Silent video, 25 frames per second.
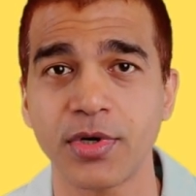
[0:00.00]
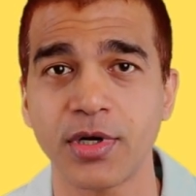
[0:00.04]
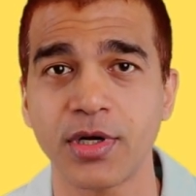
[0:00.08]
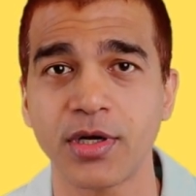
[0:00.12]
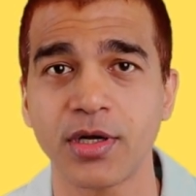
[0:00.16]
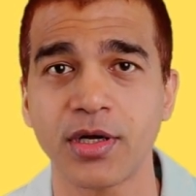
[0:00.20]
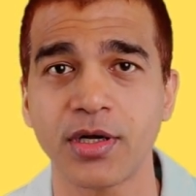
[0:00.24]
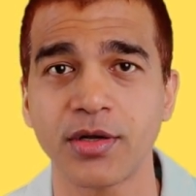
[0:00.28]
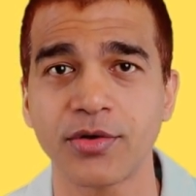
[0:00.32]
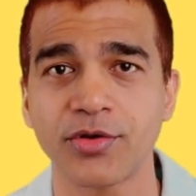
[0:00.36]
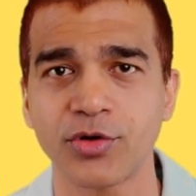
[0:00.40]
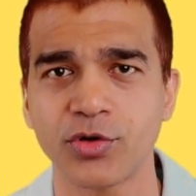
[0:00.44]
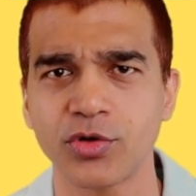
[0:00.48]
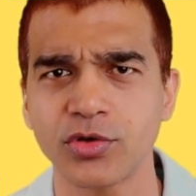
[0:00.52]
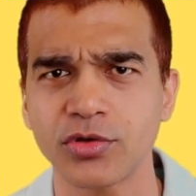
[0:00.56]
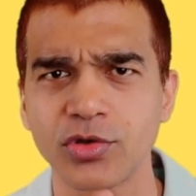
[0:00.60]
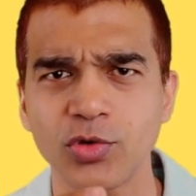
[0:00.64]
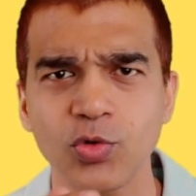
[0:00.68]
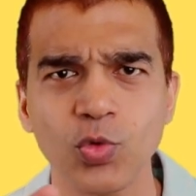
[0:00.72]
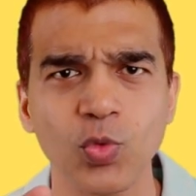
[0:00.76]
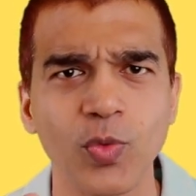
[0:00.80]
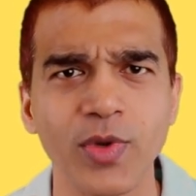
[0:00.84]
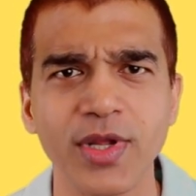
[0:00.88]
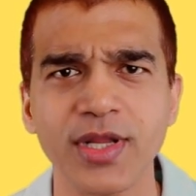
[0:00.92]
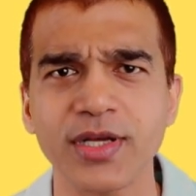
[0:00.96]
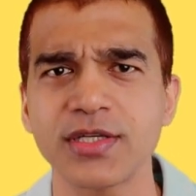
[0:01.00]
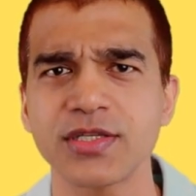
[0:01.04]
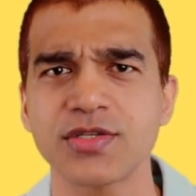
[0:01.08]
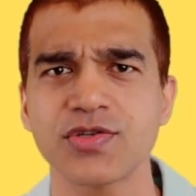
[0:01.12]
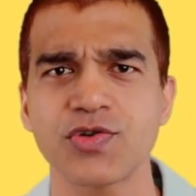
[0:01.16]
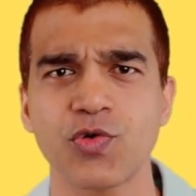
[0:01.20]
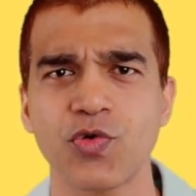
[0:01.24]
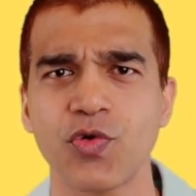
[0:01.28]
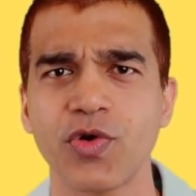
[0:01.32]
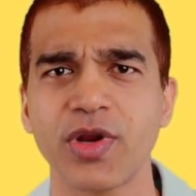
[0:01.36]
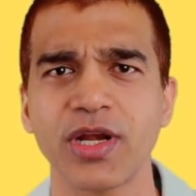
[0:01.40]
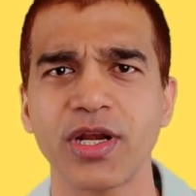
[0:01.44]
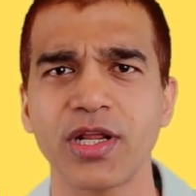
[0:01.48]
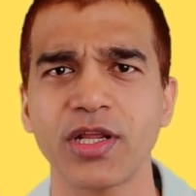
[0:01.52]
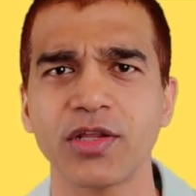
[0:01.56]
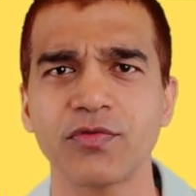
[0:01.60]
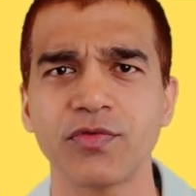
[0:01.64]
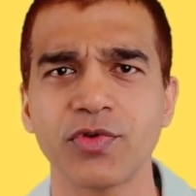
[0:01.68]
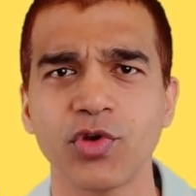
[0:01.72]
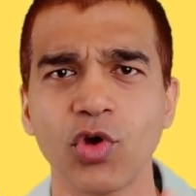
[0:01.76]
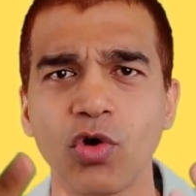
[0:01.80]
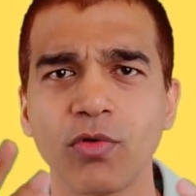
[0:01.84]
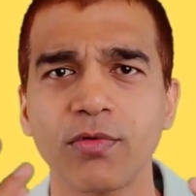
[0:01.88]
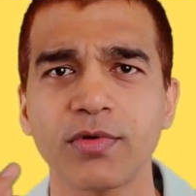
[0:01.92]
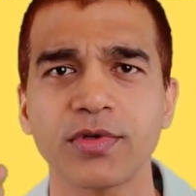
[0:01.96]
Uh, you know, through various trainings,
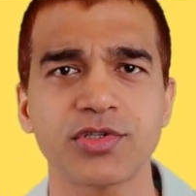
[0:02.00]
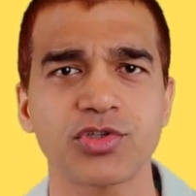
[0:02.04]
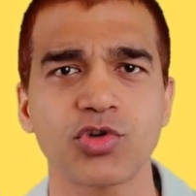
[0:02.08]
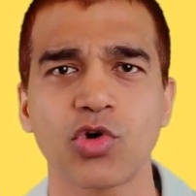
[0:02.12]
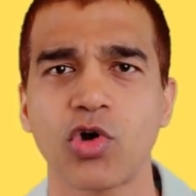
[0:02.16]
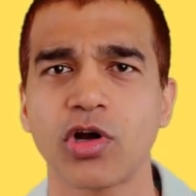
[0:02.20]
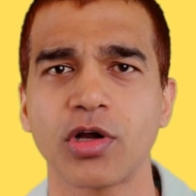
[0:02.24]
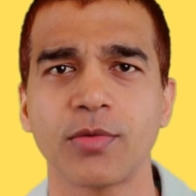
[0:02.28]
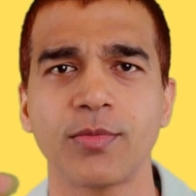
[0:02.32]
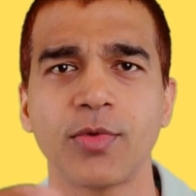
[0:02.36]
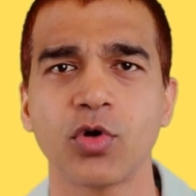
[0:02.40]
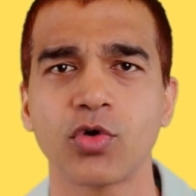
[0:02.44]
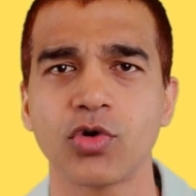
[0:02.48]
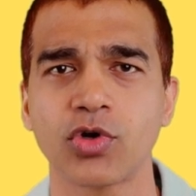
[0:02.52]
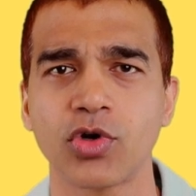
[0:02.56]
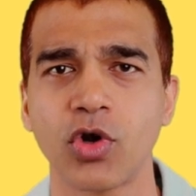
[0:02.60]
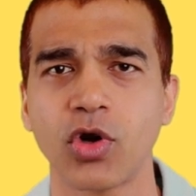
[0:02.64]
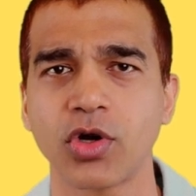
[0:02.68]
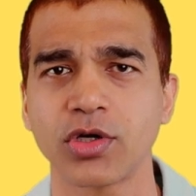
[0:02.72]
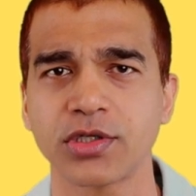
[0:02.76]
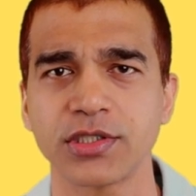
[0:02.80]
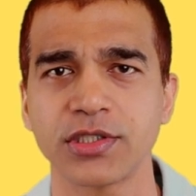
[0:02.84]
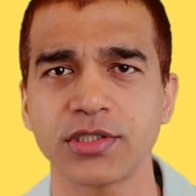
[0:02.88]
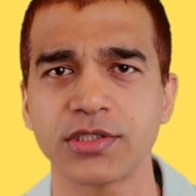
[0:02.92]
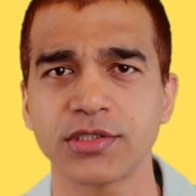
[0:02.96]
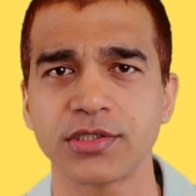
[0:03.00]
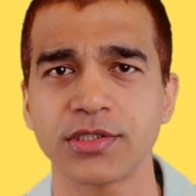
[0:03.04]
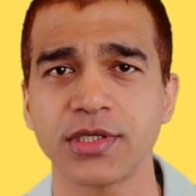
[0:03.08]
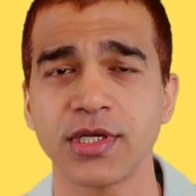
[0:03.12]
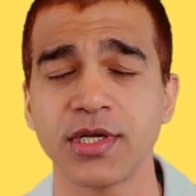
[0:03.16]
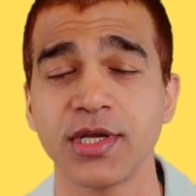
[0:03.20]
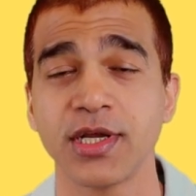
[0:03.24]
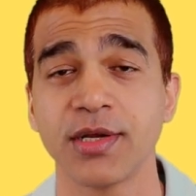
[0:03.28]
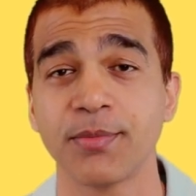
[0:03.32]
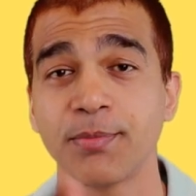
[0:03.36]
we always talk about toxins.